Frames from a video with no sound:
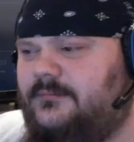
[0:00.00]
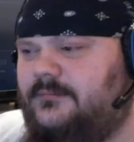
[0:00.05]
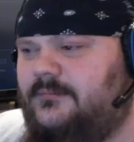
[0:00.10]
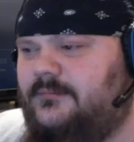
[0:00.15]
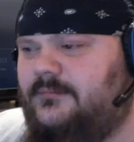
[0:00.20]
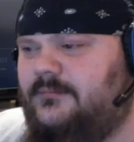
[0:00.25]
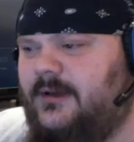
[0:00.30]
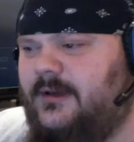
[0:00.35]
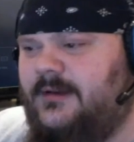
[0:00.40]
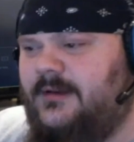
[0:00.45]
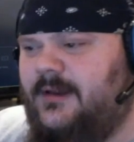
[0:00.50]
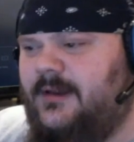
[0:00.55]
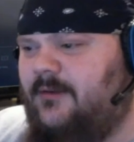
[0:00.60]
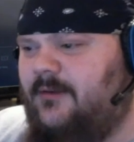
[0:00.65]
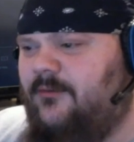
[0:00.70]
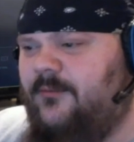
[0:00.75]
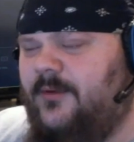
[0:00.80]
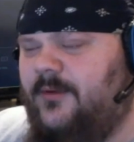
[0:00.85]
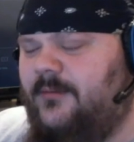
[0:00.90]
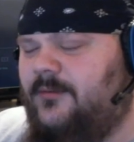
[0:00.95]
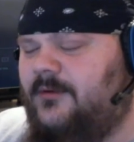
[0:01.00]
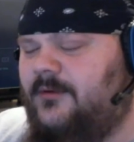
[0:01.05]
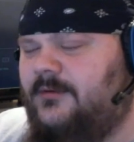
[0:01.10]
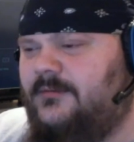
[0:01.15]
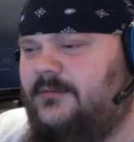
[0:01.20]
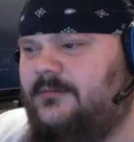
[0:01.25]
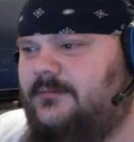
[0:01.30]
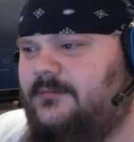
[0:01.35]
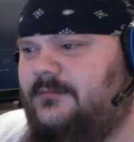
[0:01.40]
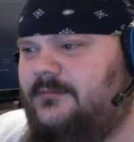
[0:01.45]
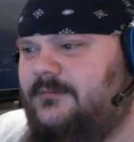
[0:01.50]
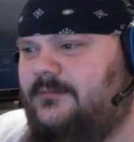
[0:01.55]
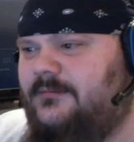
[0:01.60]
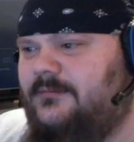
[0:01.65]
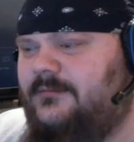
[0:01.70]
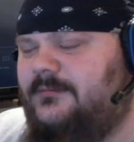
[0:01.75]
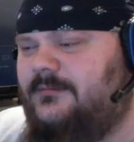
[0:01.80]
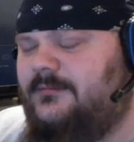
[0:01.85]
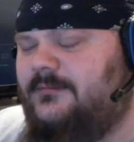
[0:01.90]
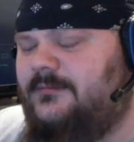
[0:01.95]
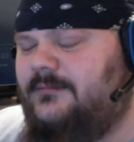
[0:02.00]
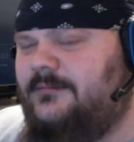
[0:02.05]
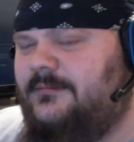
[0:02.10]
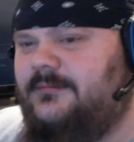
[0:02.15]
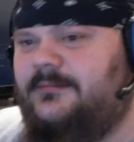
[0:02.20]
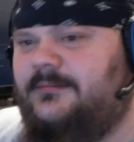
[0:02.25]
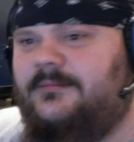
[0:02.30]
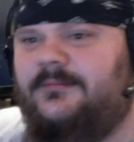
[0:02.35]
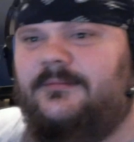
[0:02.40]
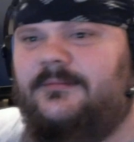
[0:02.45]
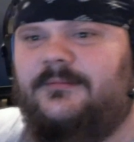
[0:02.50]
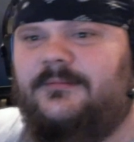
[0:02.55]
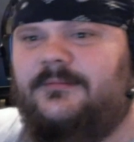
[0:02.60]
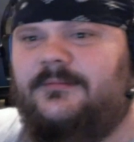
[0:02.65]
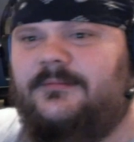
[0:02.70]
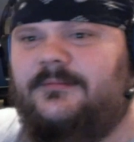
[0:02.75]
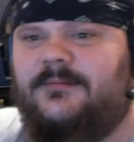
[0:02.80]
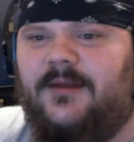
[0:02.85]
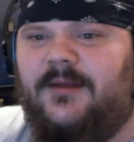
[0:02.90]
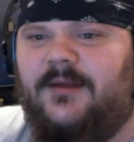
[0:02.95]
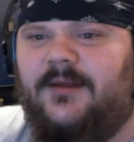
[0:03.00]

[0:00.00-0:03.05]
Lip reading: I can't remember. I think it was